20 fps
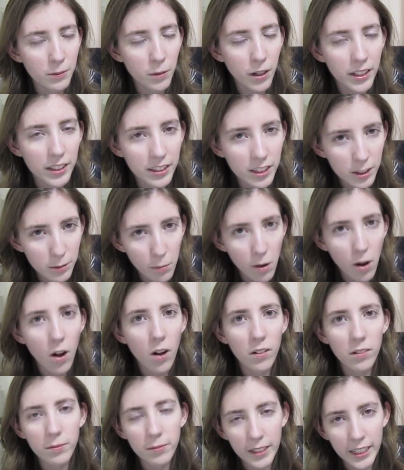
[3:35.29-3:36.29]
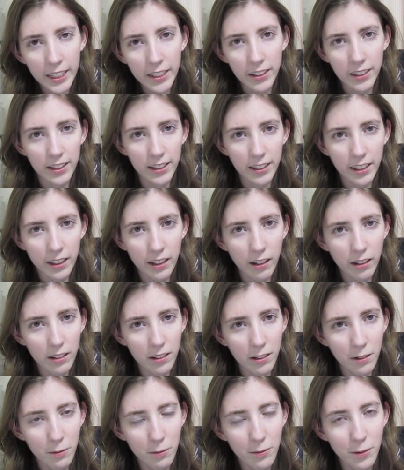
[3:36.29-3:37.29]
one small heater in
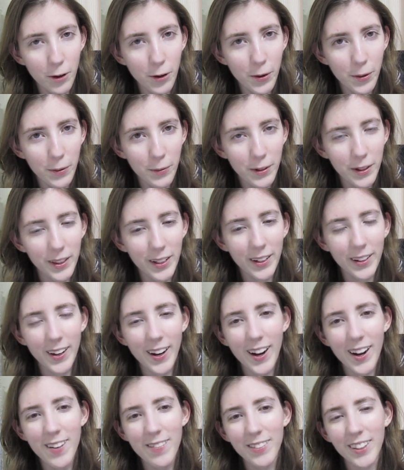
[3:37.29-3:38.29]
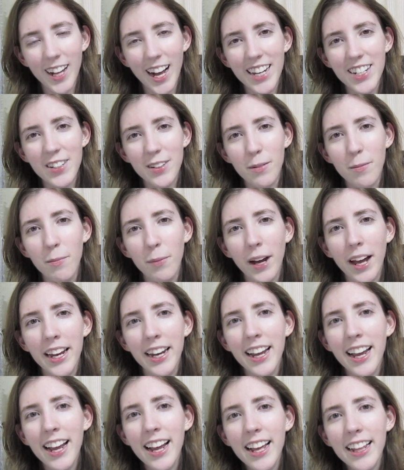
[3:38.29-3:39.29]
their room, in their classroom,
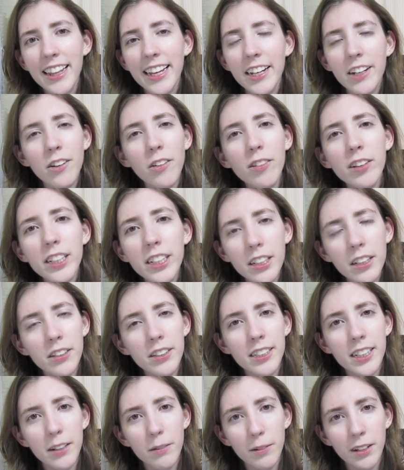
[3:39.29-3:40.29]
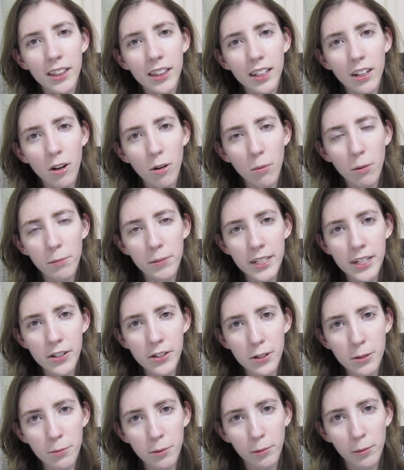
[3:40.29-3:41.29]
but they can only use it with the homeroom
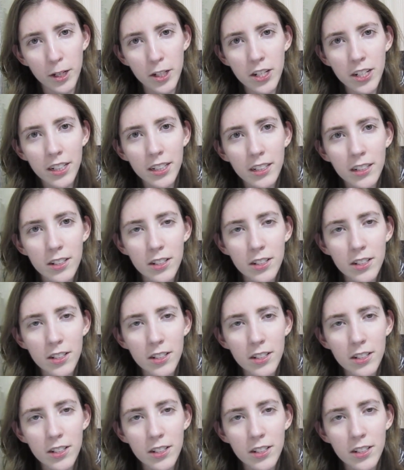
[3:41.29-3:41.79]
teacher's permission.